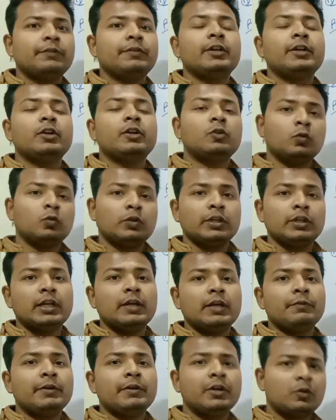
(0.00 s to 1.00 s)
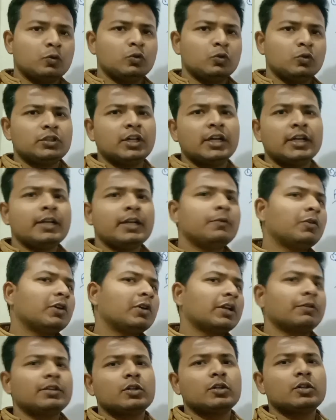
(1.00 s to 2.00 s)
root 7, root 11,
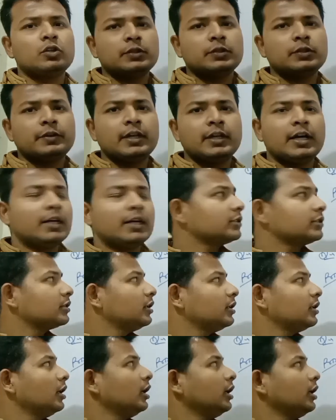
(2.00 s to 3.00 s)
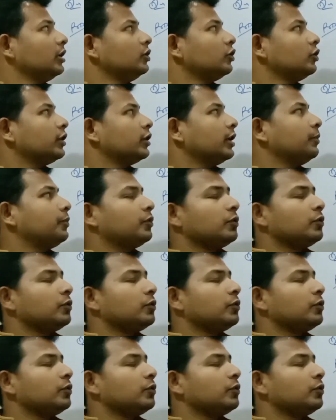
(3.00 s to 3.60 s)
root 13, whatever the question will ask,